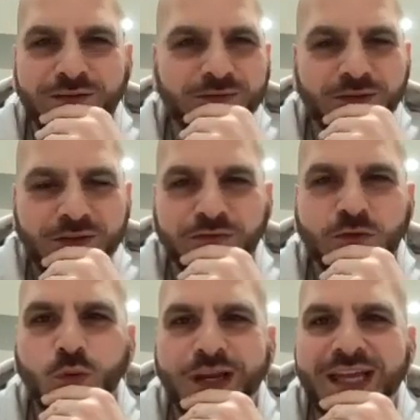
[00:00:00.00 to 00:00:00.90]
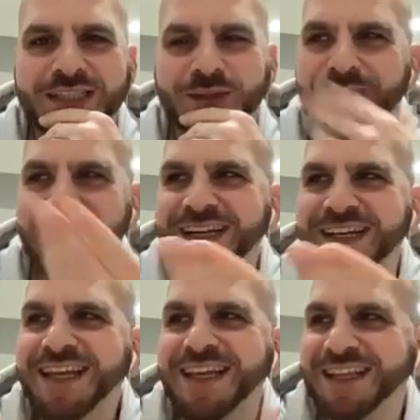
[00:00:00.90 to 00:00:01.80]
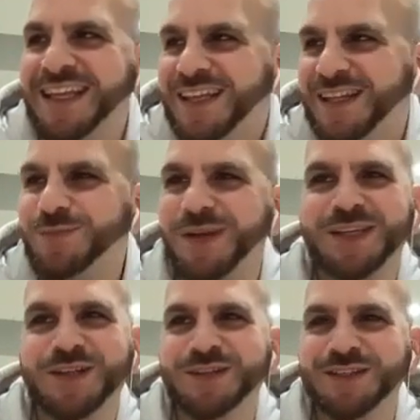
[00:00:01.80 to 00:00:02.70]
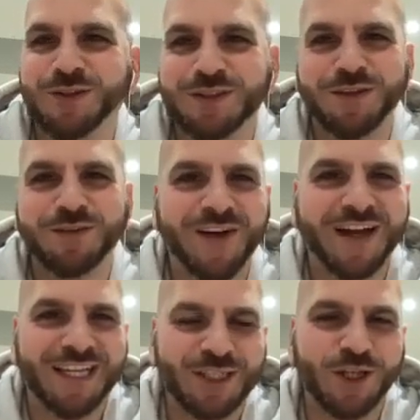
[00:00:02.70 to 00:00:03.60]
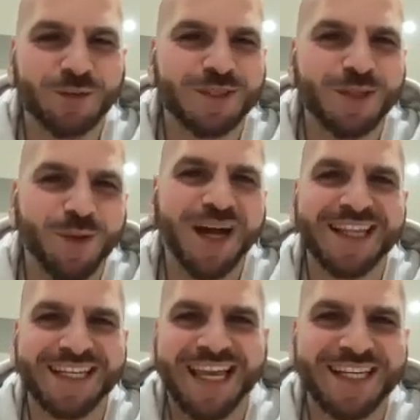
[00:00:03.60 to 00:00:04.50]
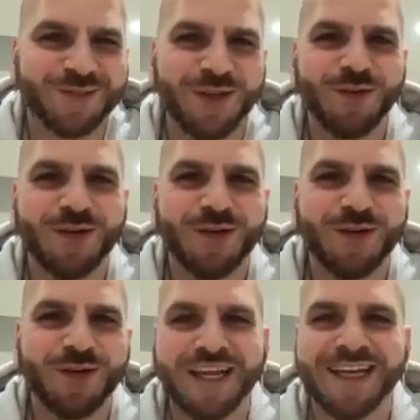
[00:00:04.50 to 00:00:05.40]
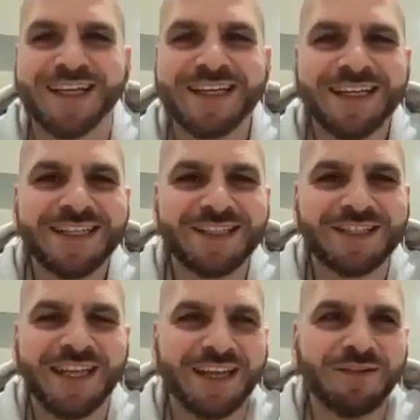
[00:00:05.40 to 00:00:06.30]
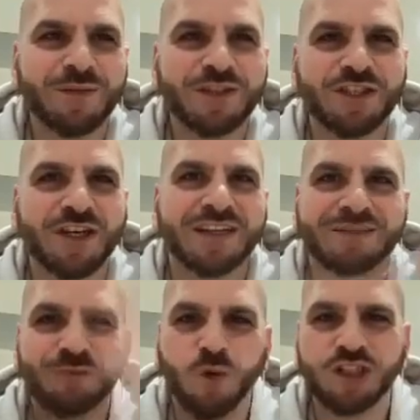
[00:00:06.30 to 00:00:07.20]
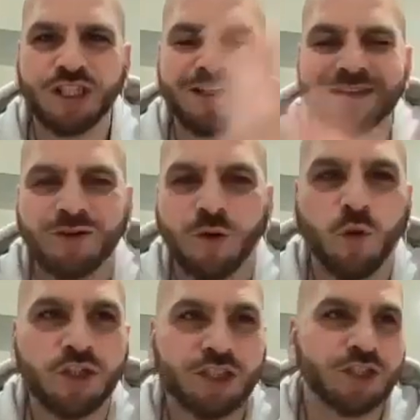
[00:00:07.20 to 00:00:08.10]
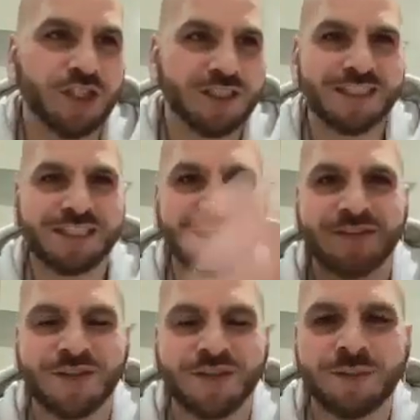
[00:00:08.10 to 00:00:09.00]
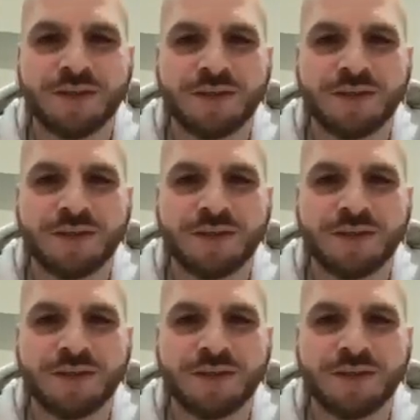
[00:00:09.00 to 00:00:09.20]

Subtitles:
the full kits." I'm thinking he's basically just gone to the fucking shop to buy the kits. Why they want a full kit? Just give them the shirt and wash it, or wash the shirts and send it to them.